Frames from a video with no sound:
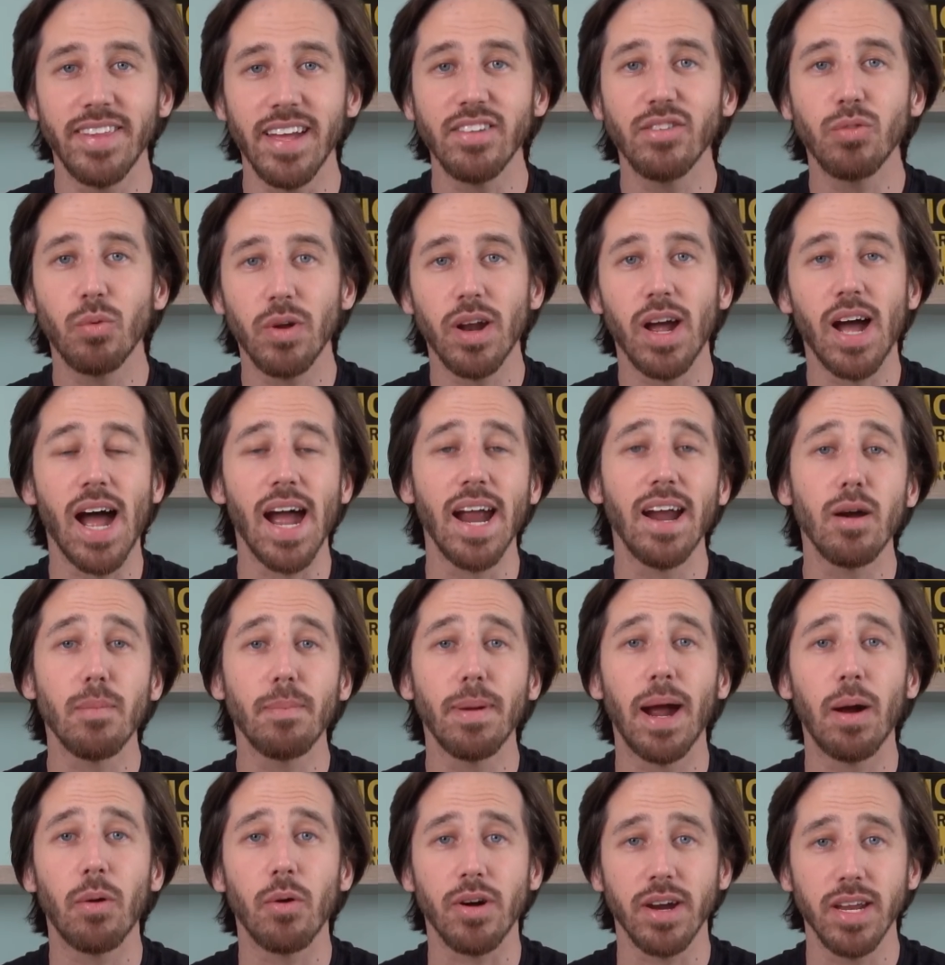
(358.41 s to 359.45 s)
That's what a higher
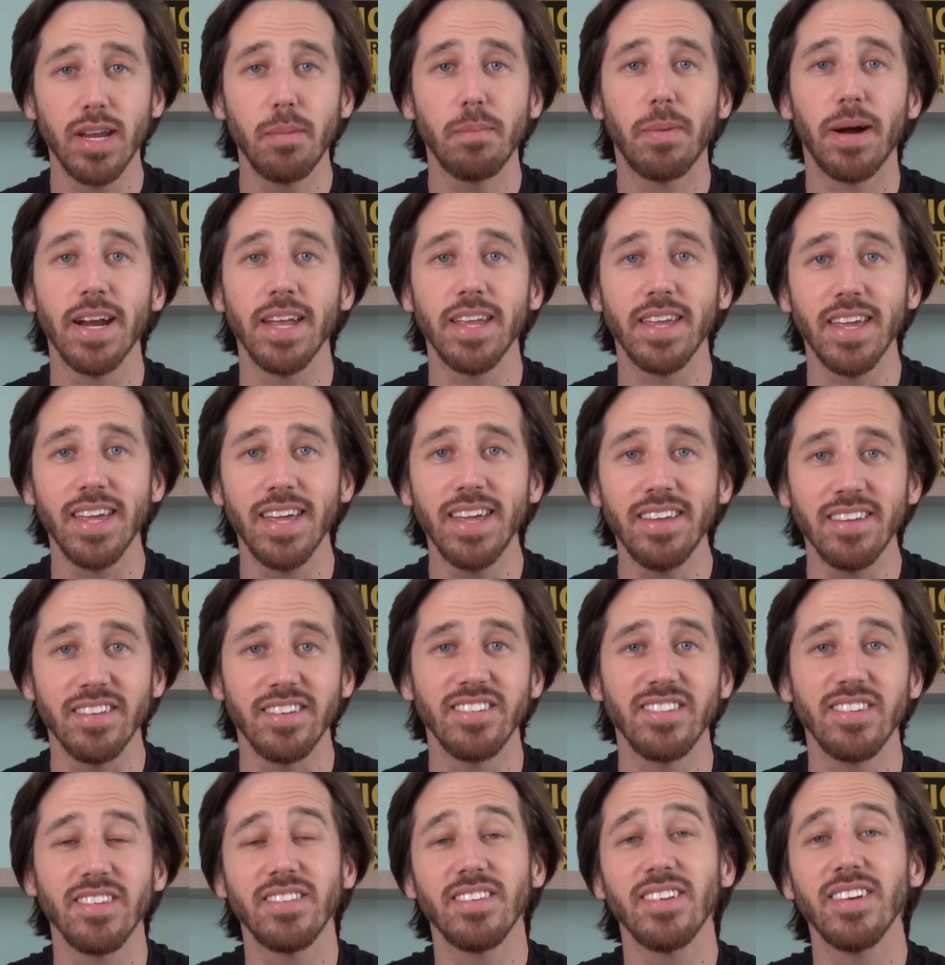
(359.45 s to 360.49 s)
power e-bike
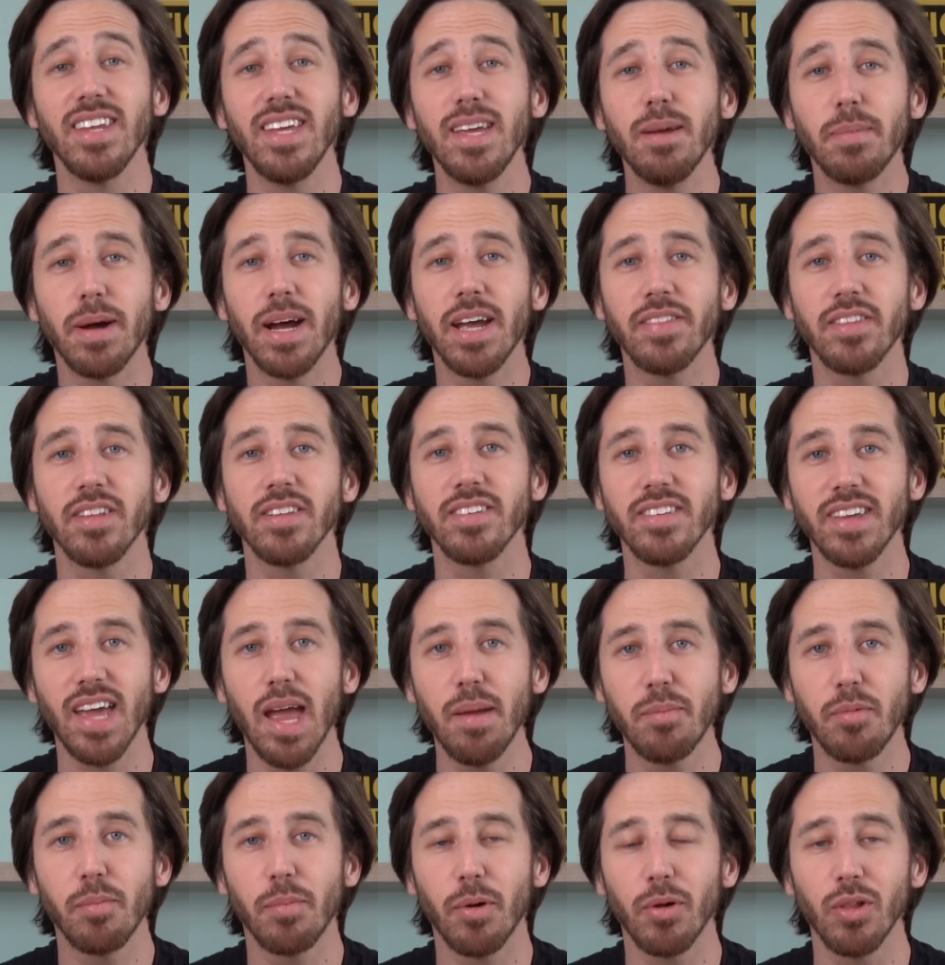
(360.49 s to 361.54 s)
is. It's an e-bike that's
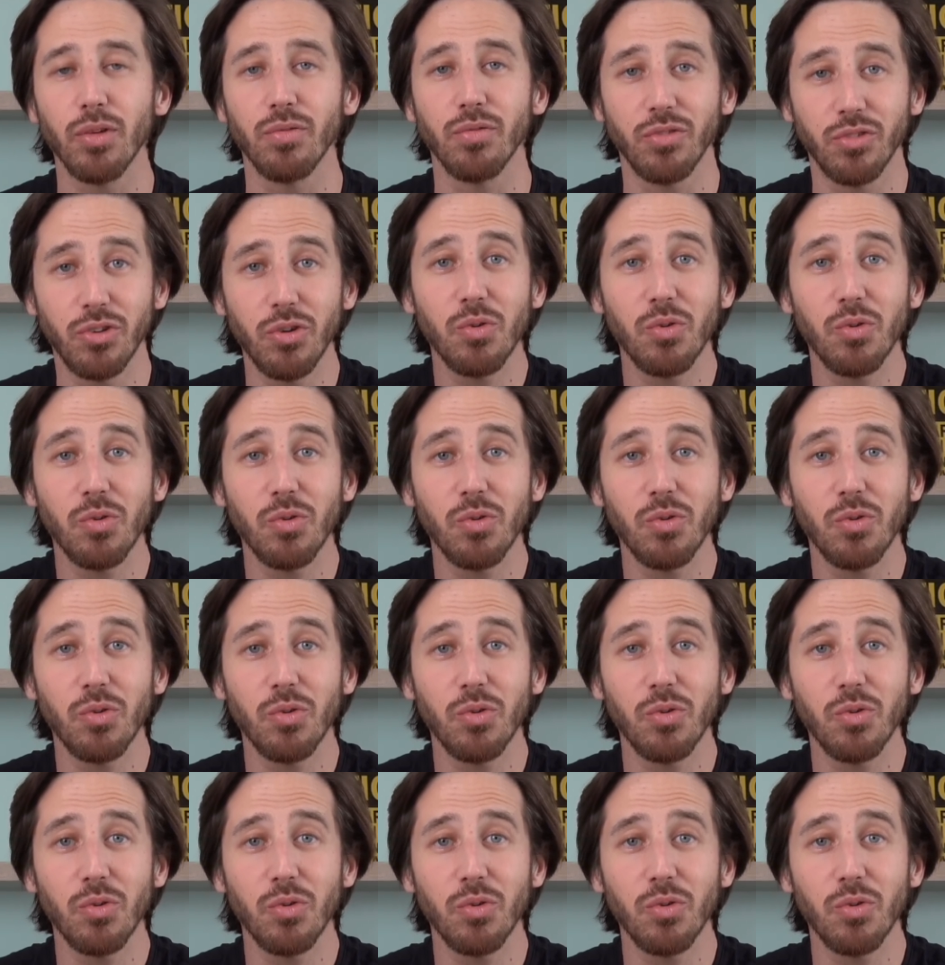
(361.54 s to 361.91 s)
capable of